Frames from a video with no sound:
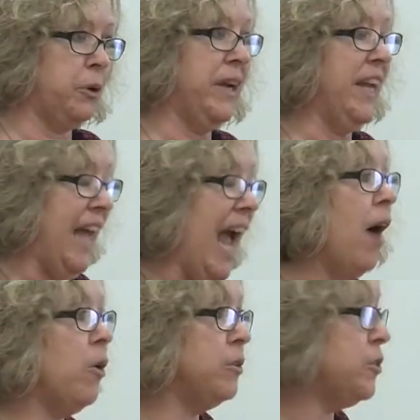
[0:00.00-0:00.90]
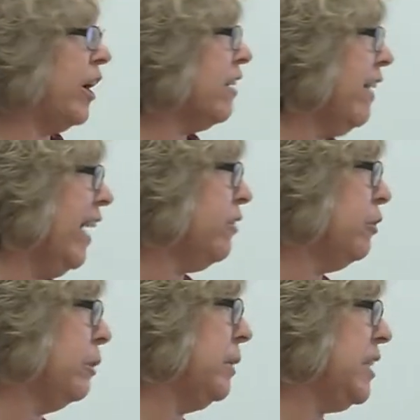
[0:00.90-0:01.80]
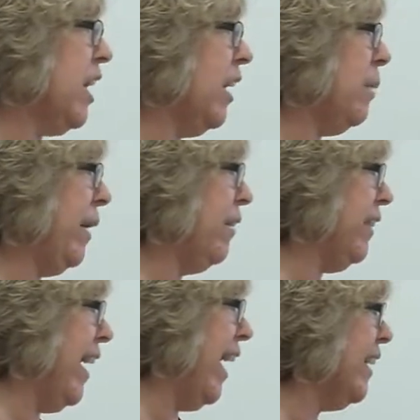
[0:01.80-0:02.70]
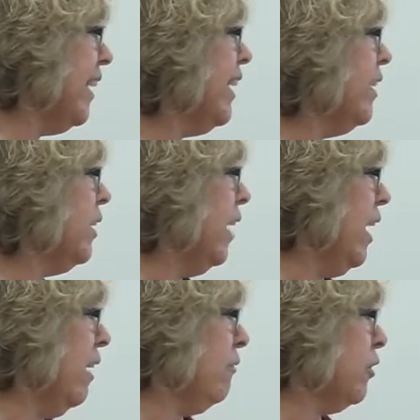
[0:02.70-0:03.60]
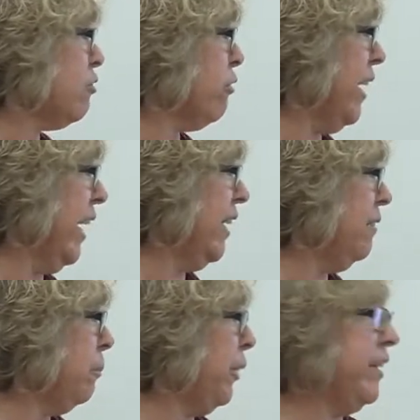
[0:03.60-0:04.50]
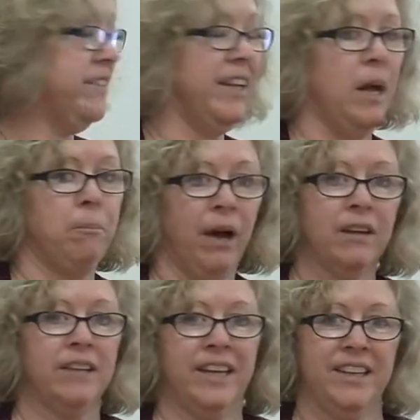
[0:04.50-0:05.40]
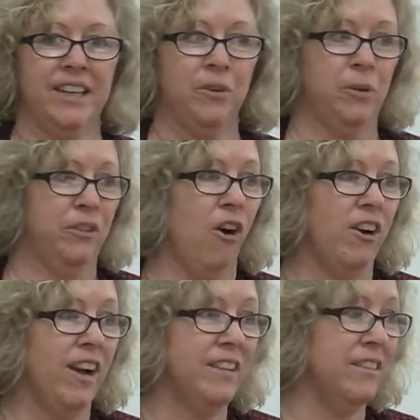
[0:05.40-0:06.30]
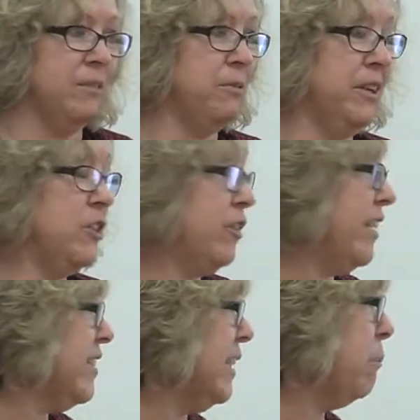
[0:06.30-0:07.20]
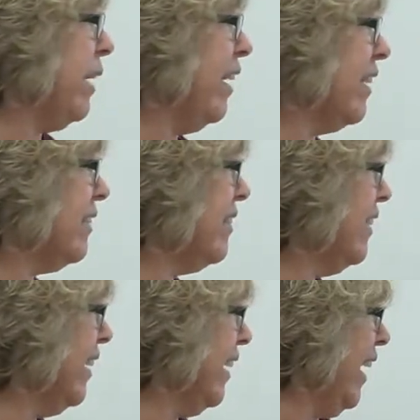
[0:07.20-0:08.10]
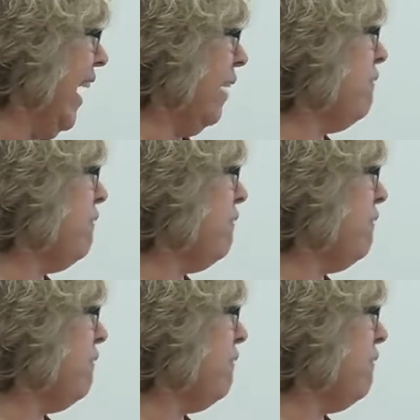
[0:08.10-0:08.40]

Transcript: bring an owl to our classroom and talk about that. 1st grade brings in a bug lady with all kinds of interesting bugs and a